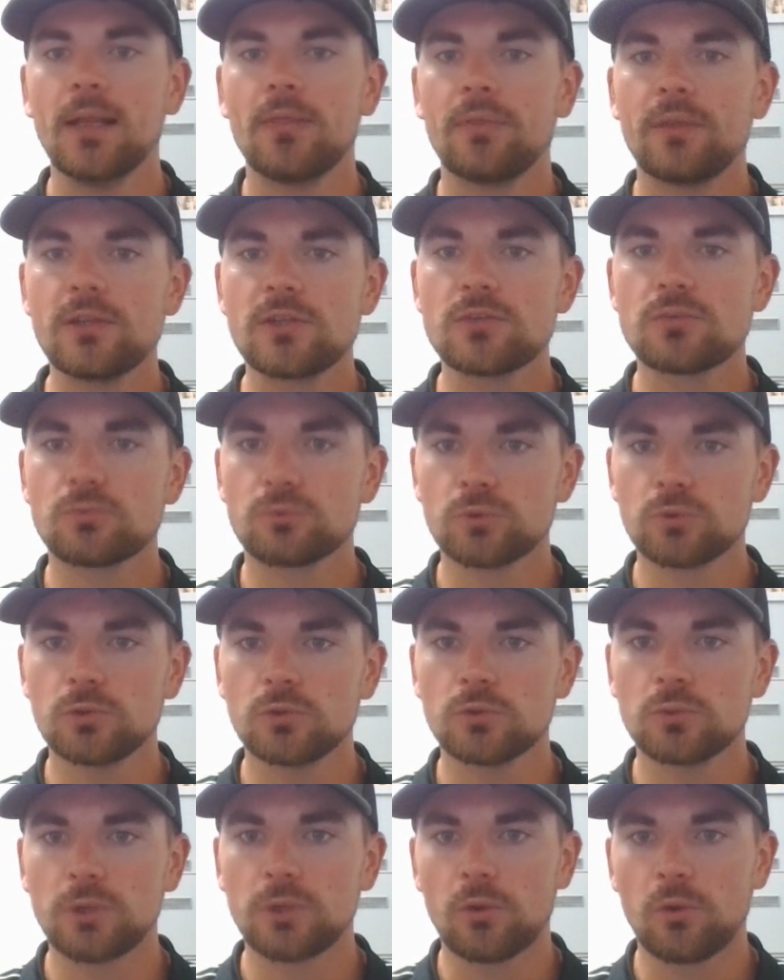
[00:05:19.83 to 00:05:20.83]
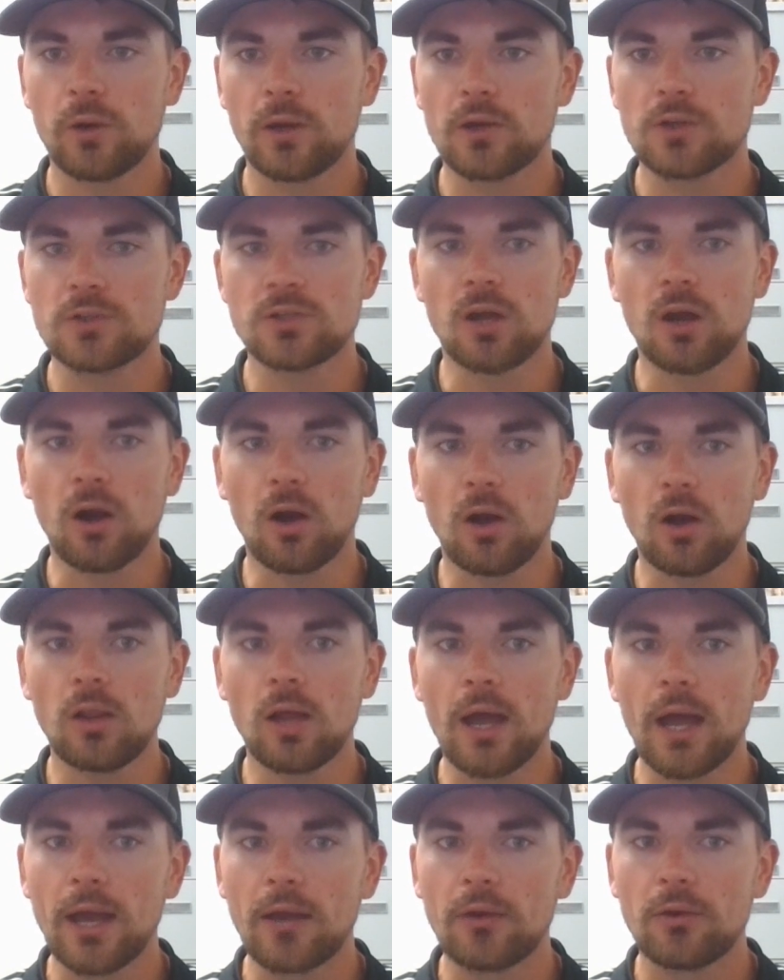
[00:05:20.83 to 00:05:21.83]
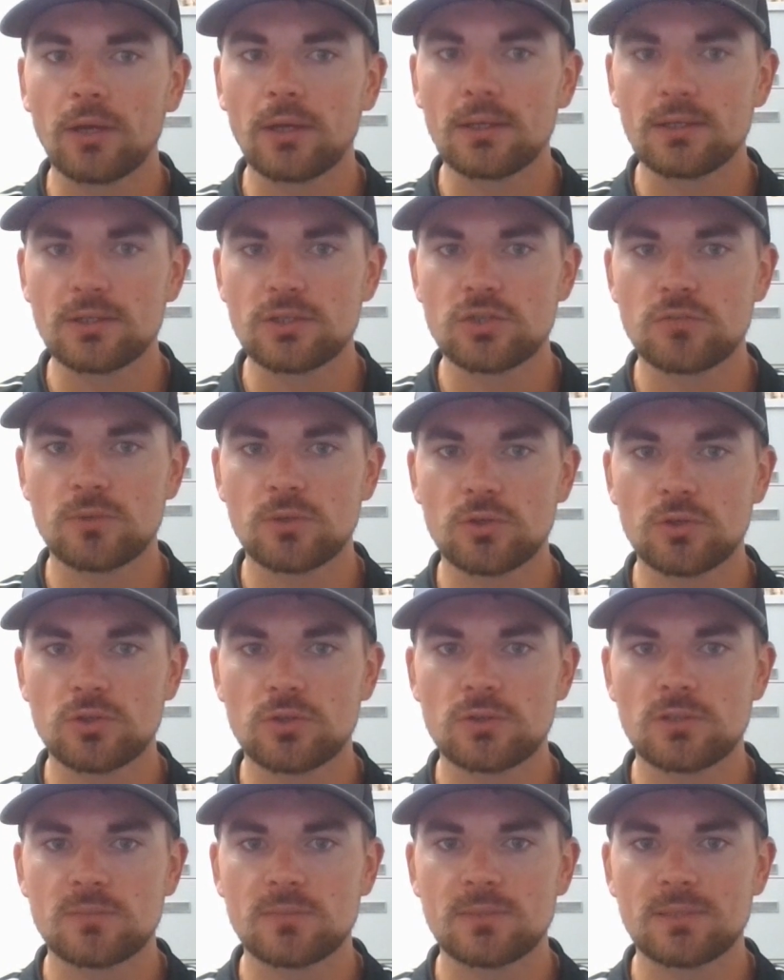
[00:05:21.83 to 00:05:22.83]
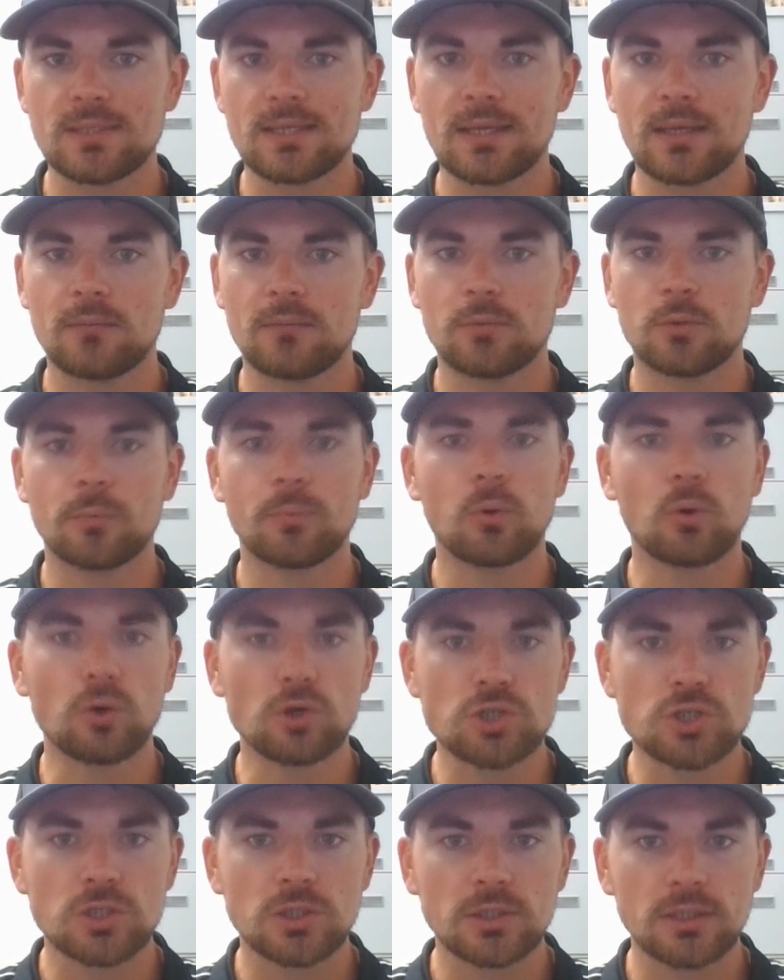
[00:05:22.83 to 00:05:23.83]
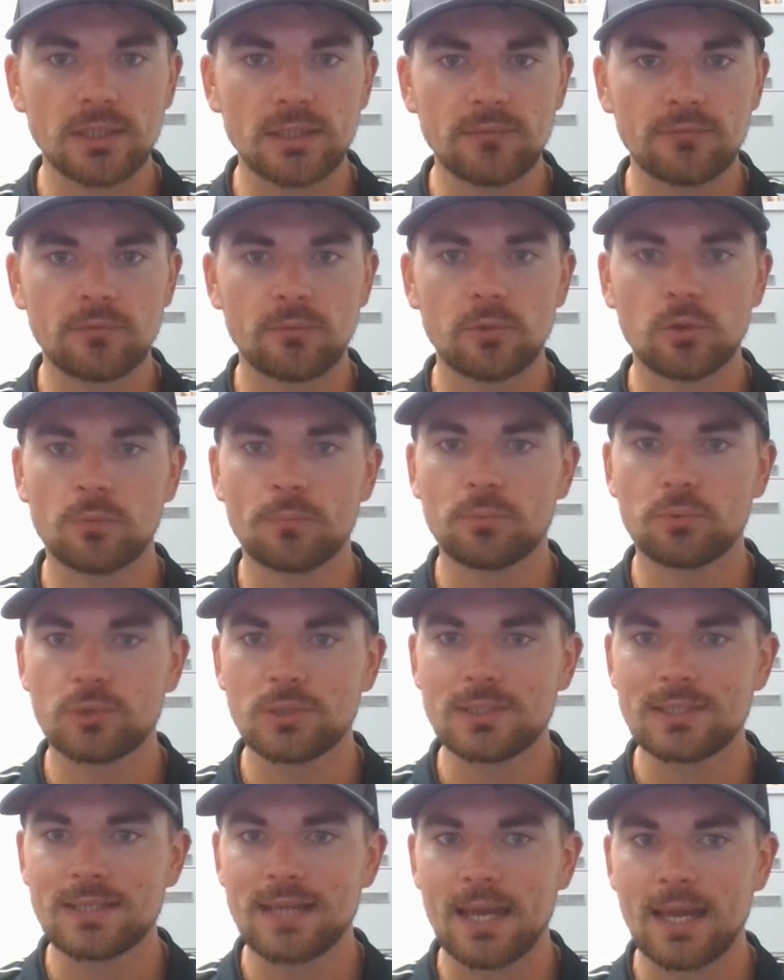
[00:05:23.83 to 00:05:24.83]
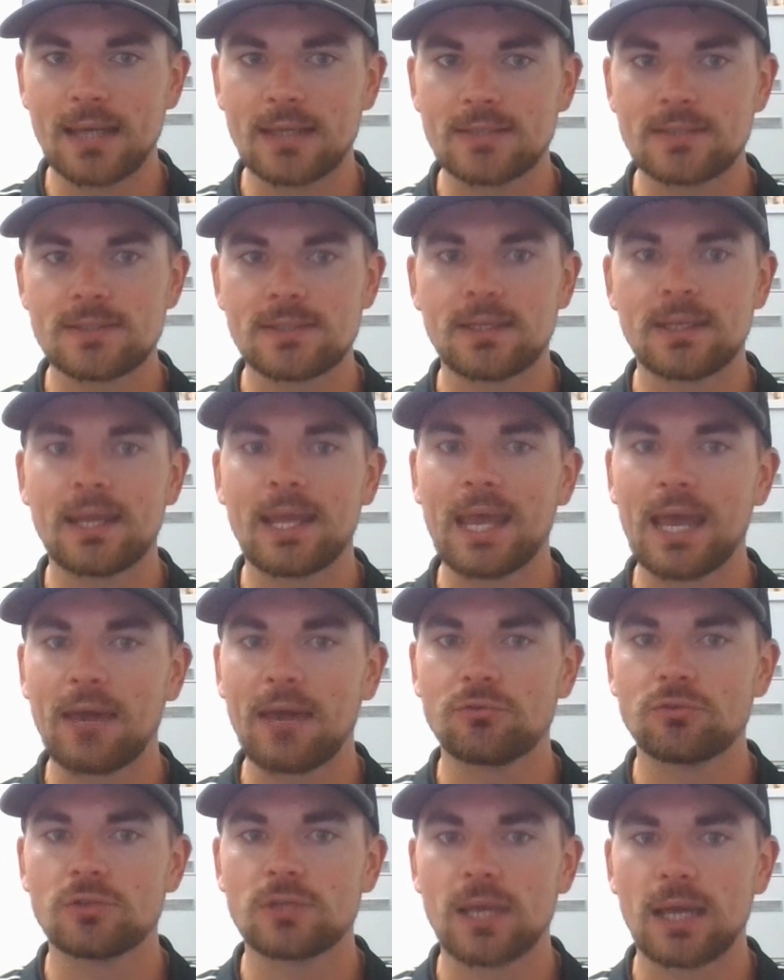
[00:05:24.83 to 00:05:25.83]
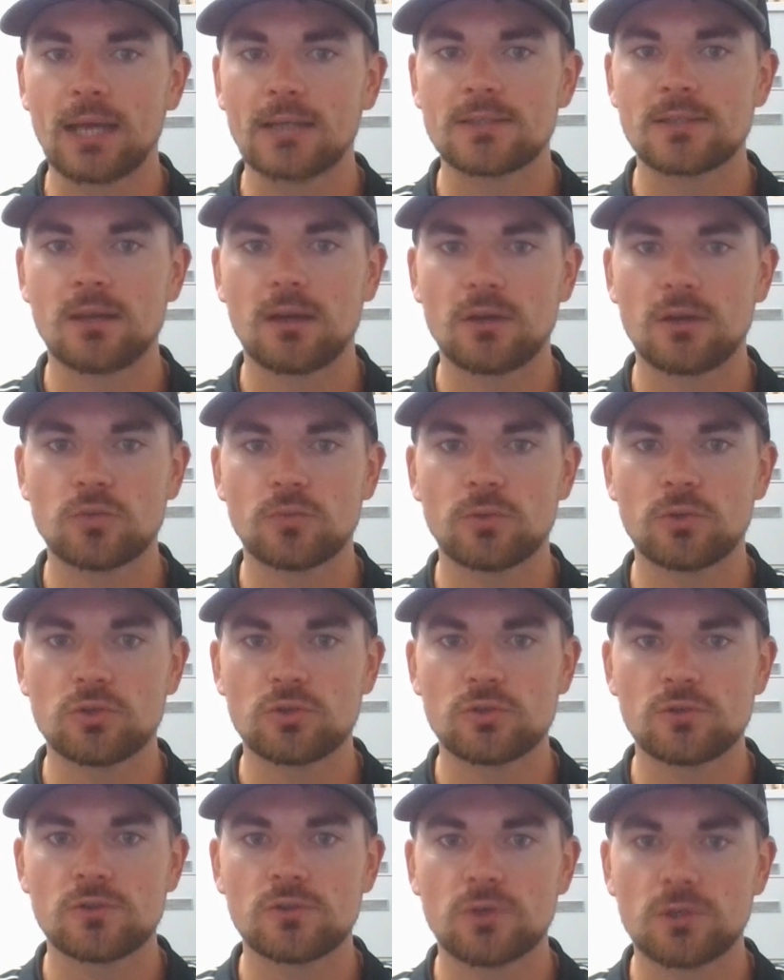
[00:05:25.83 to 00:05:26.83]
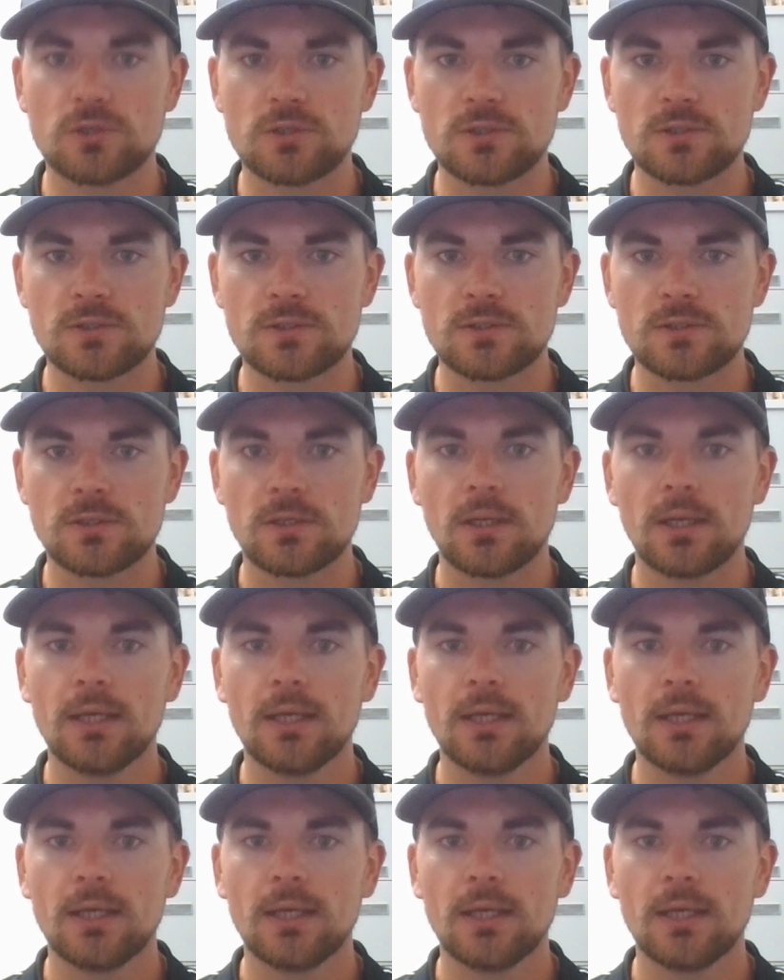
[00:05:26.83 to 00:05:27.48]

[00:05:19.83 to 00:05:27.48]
This rule requires all IRA distributions to be taken proportionally from your pre tax and after tax contribution sources.